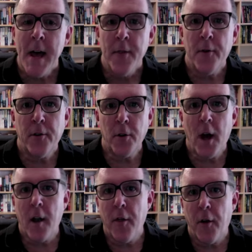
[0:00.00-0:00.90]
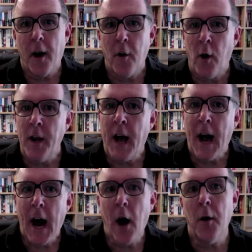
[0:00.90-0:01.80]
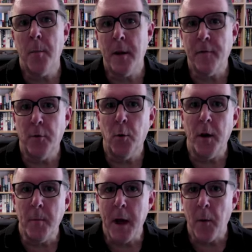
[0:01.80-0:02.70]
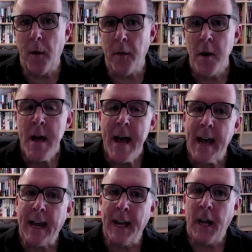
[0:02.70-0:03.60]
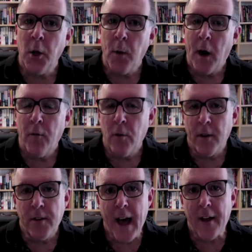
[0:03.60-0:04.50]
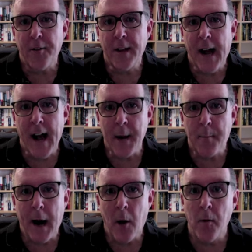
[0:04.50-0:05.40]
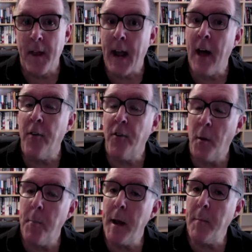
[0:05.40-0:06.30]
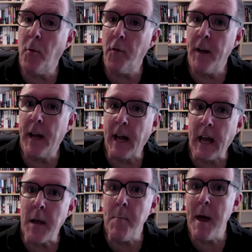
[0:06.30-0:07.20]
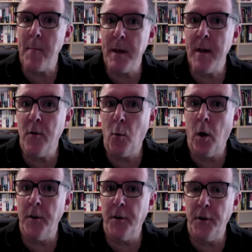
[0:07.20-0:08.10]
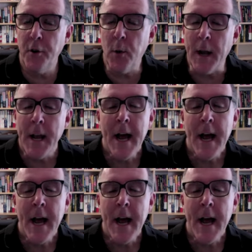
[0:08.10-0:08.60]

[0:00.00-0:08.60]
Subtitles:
There's a lot of thought on how to beat Floyd Mayweather, and Canelo Alvarez has the kind of power that has some people thinking he may be the one to do it.